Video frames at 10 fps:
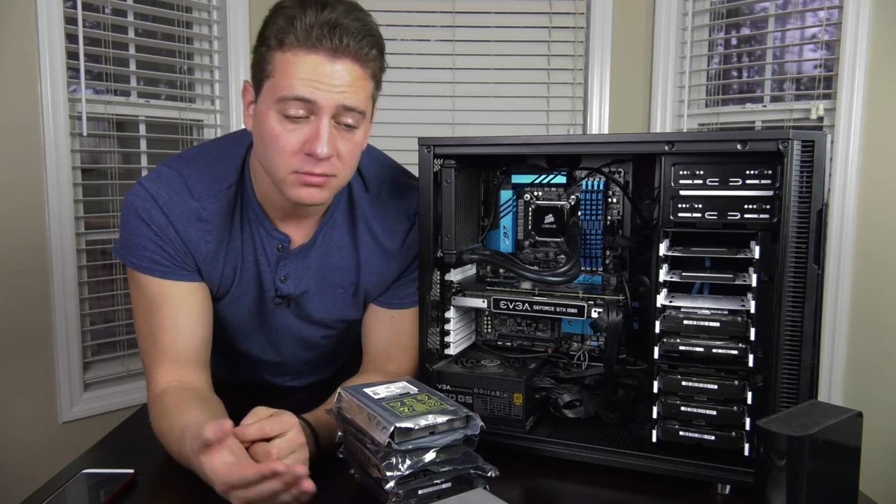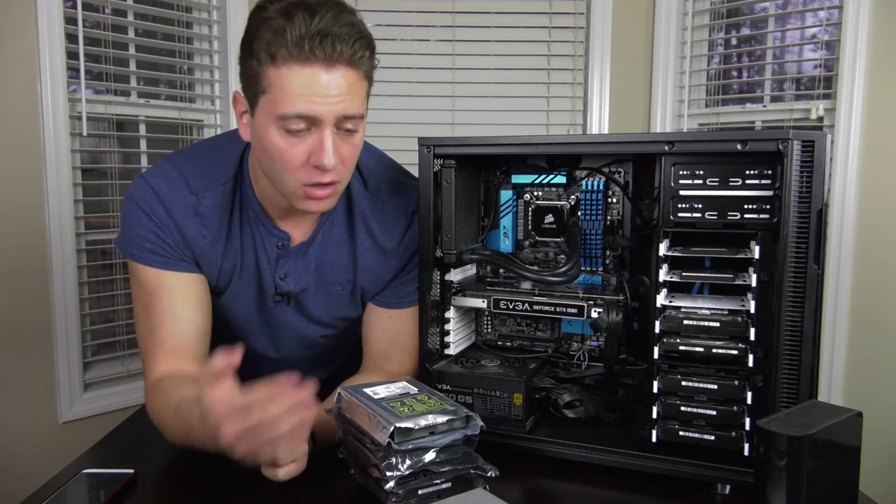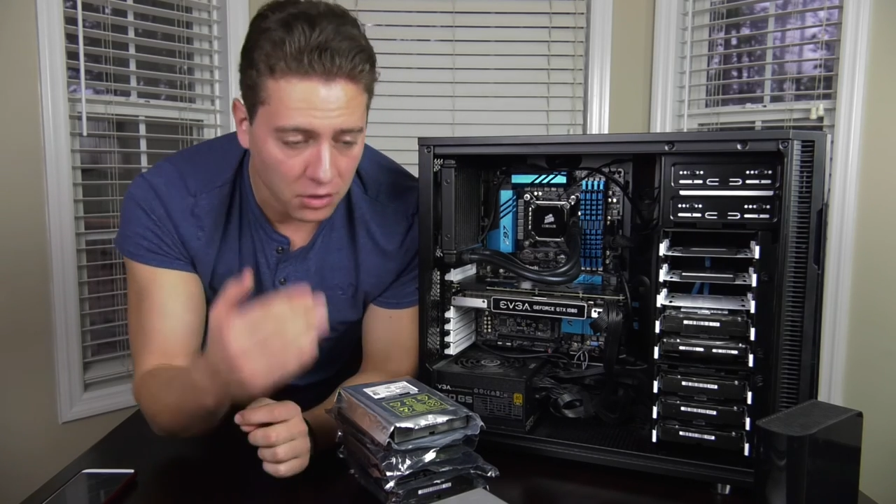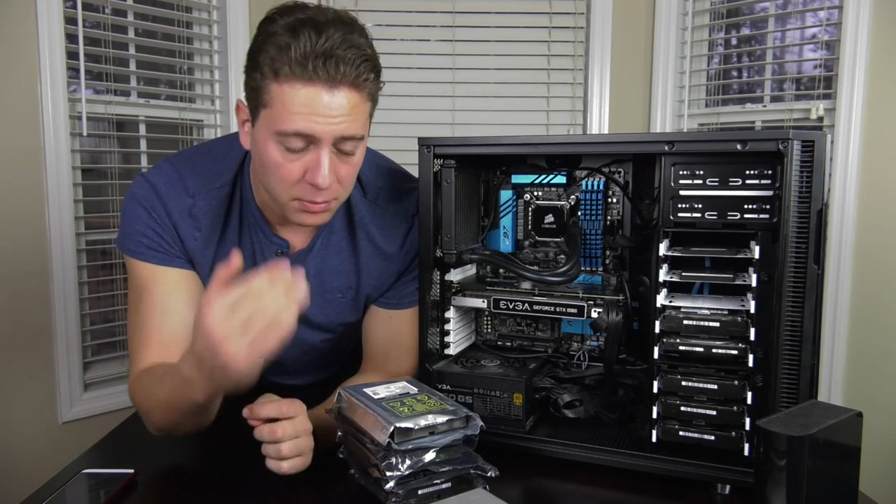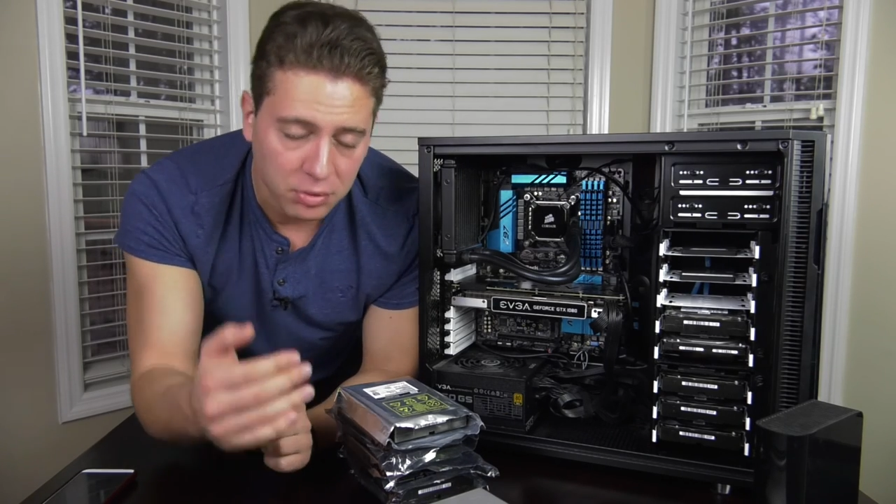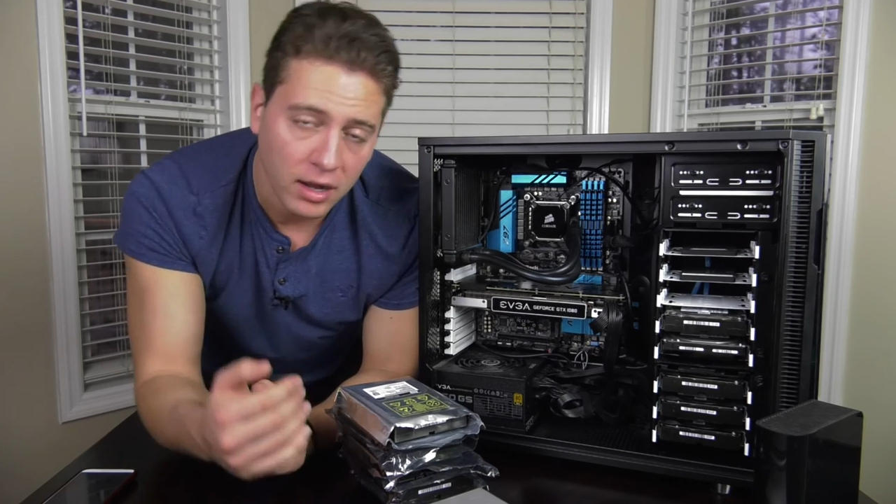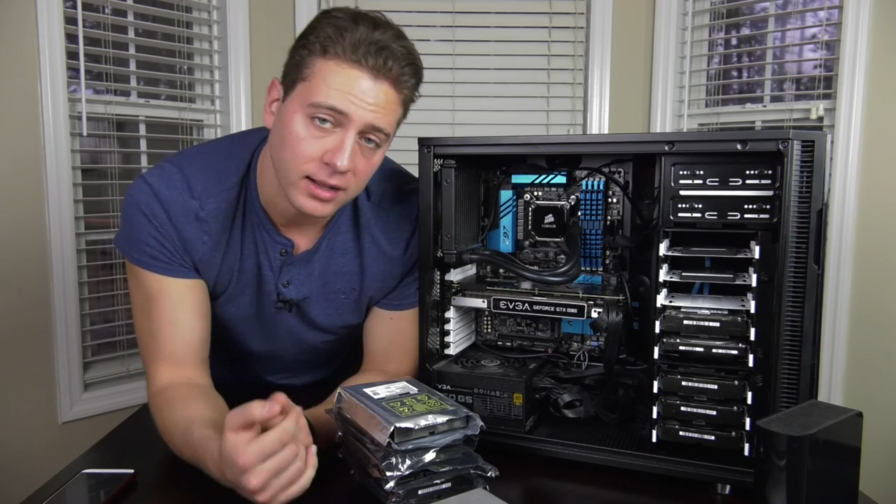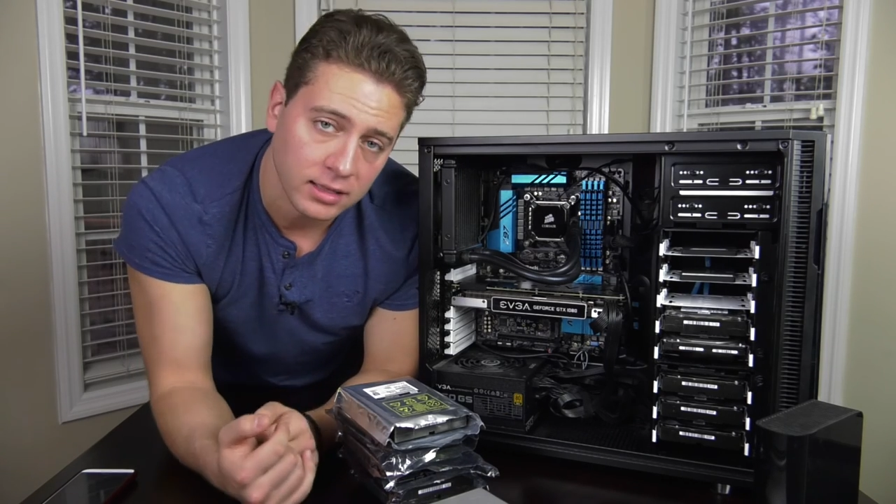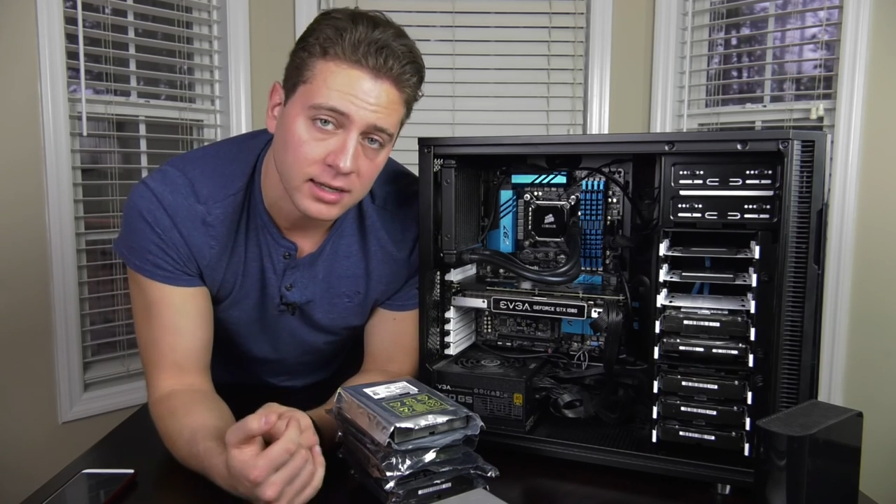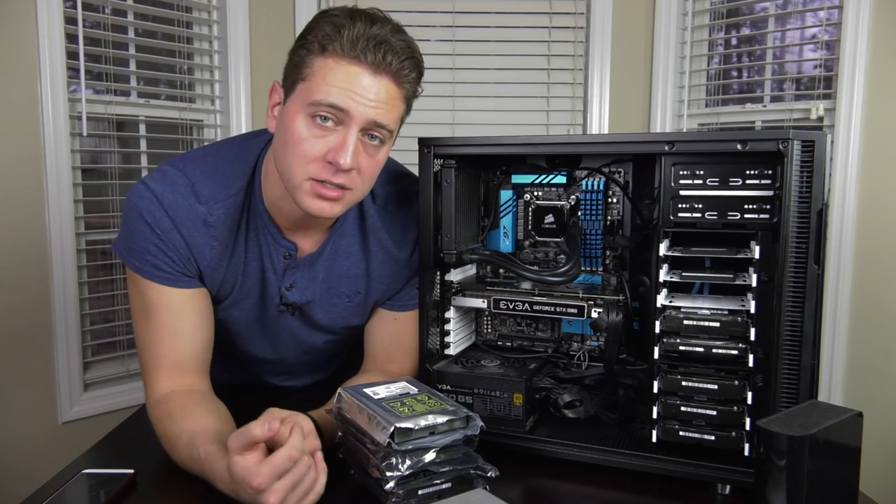all the
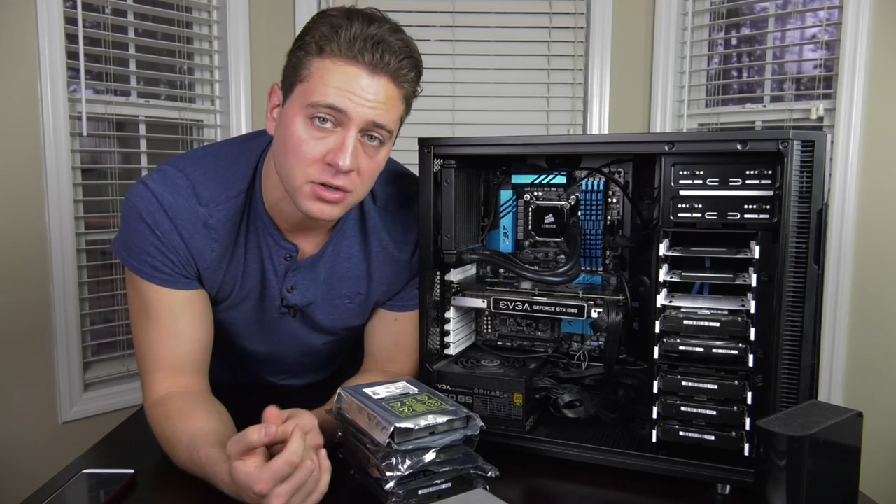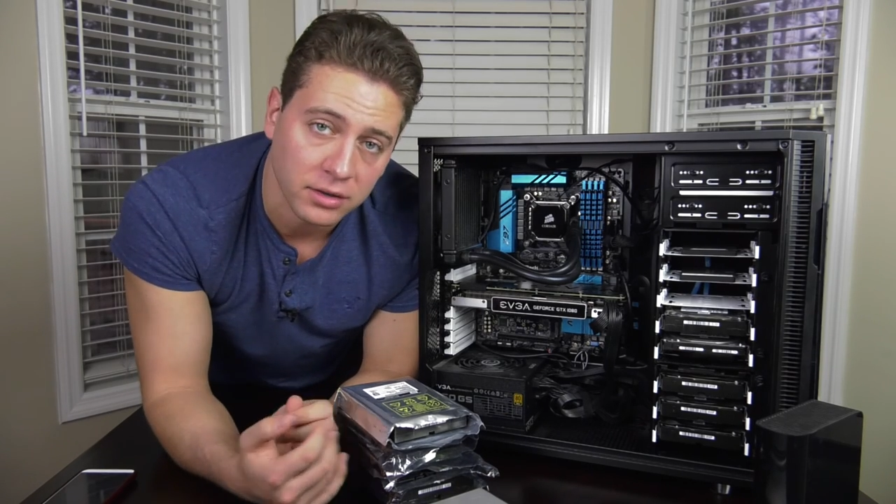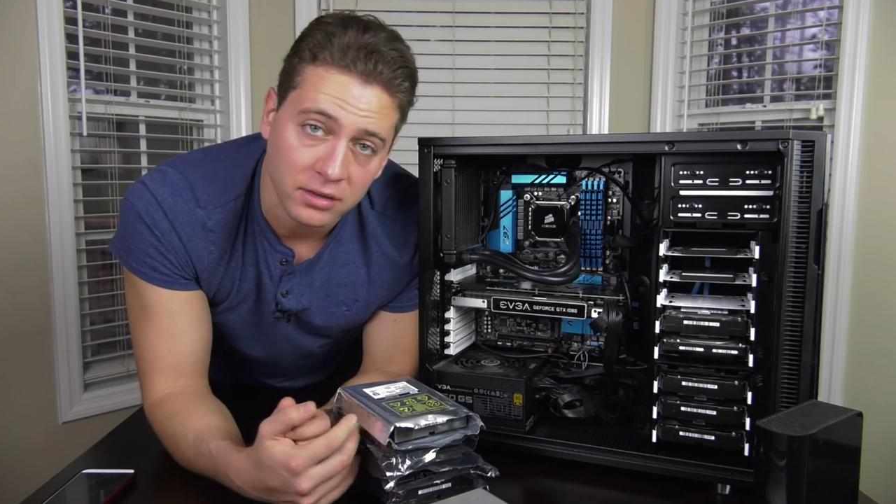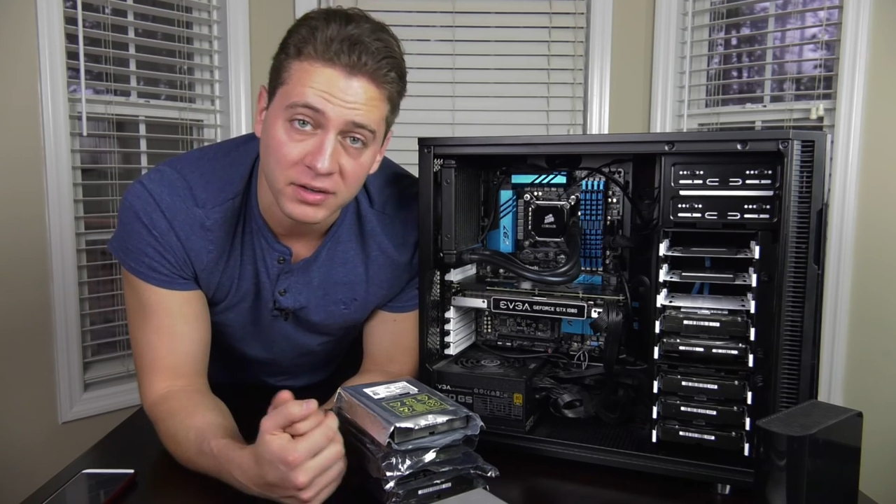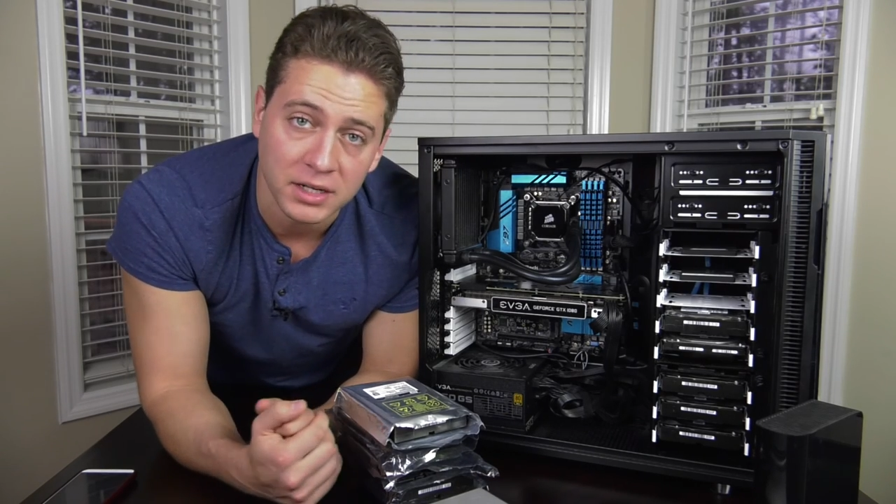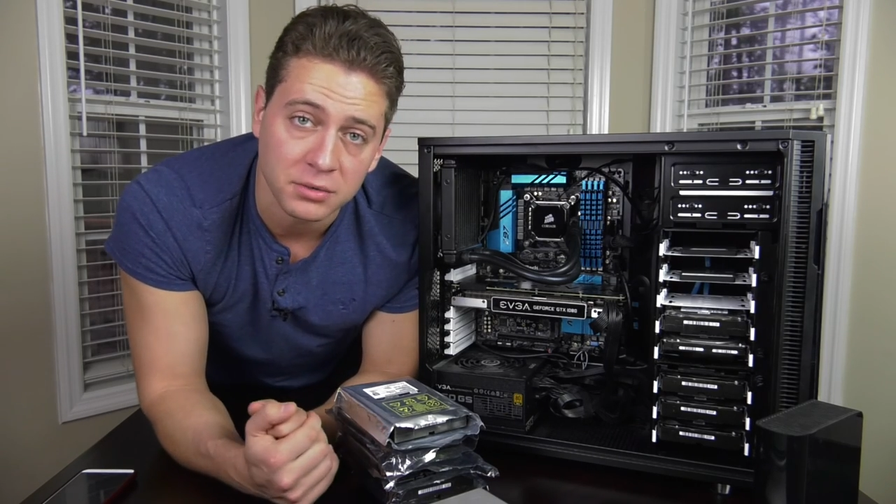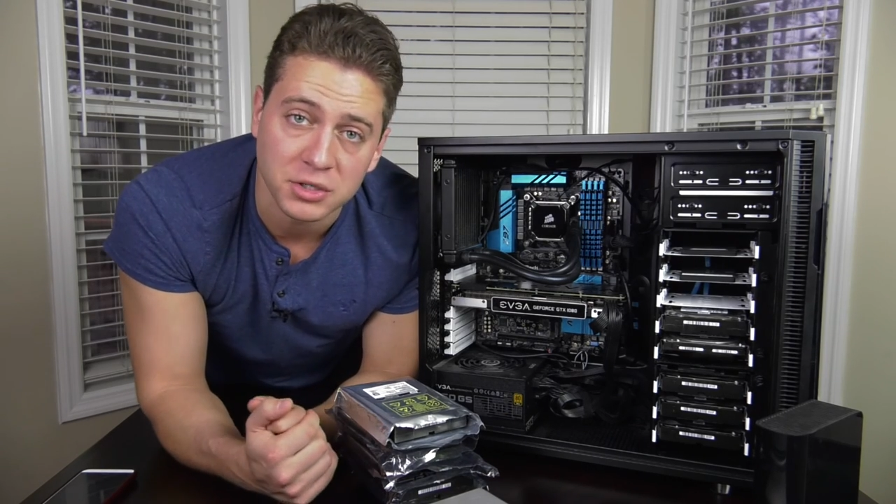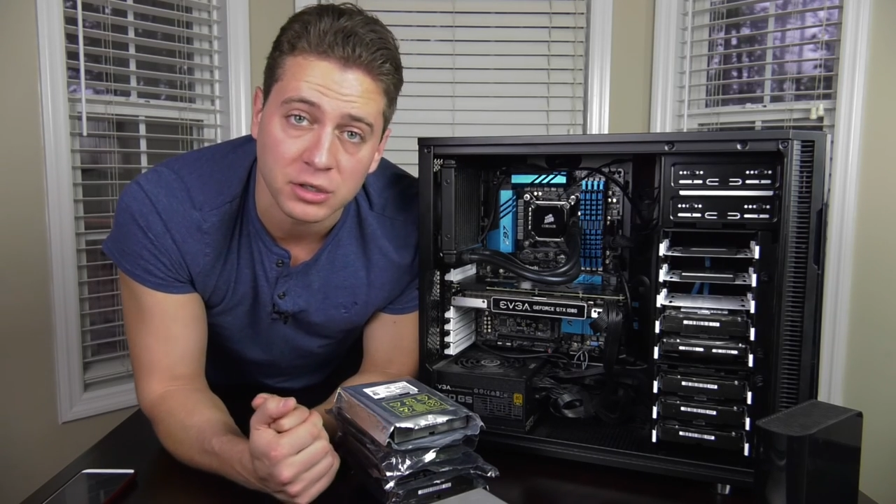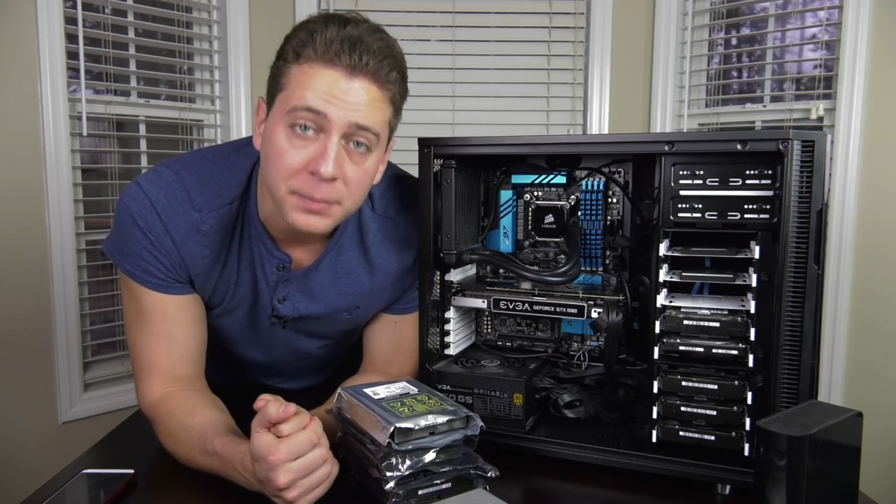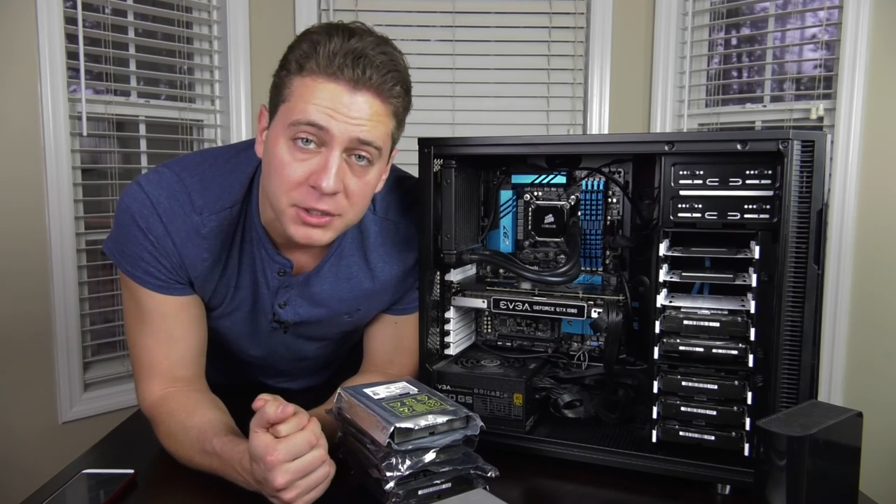product links are in the video
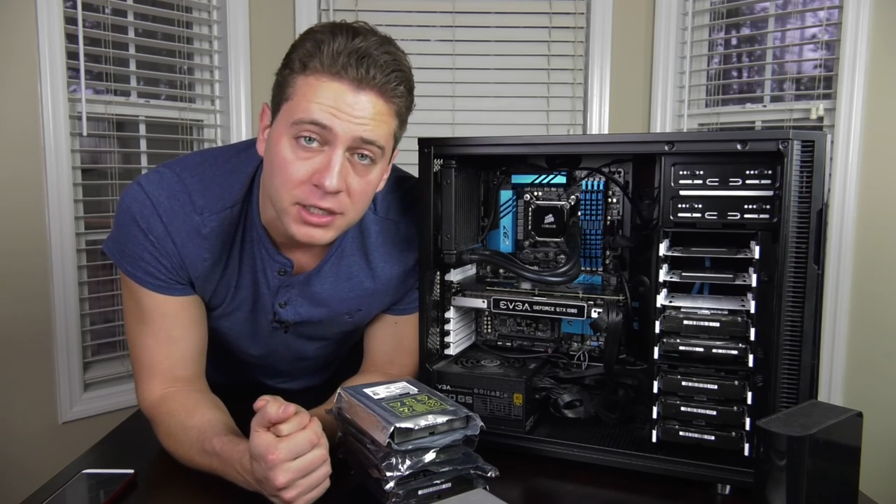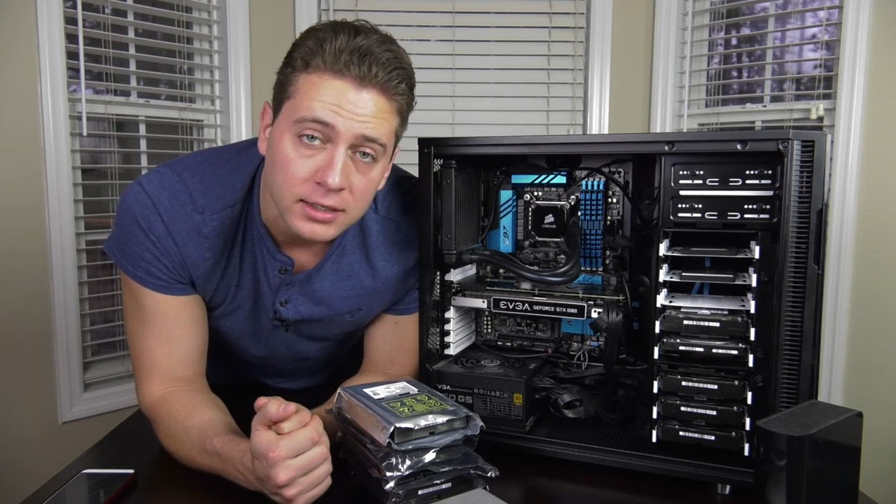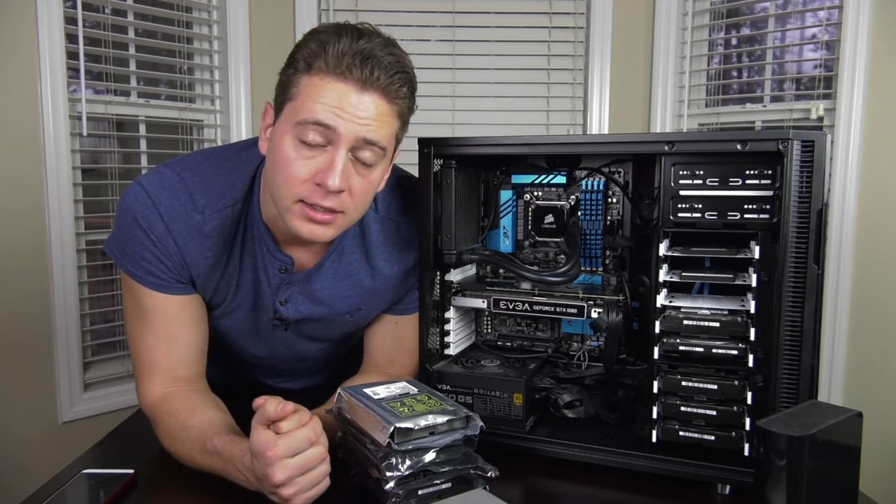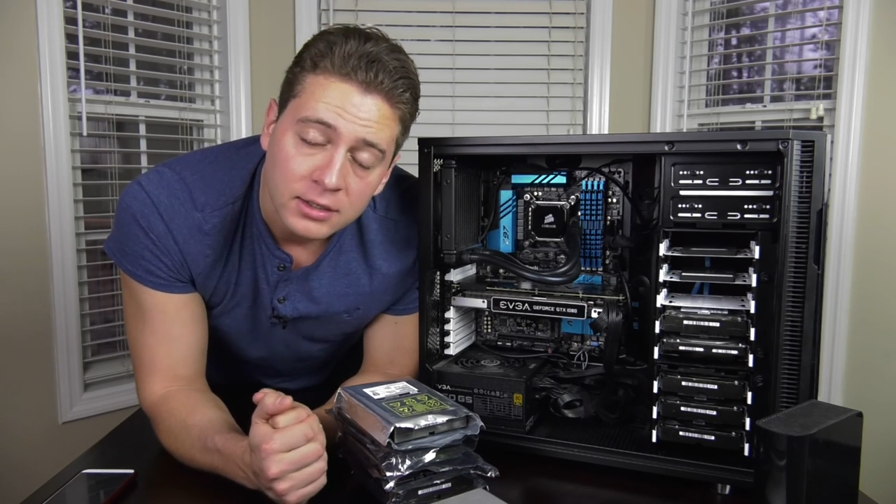description.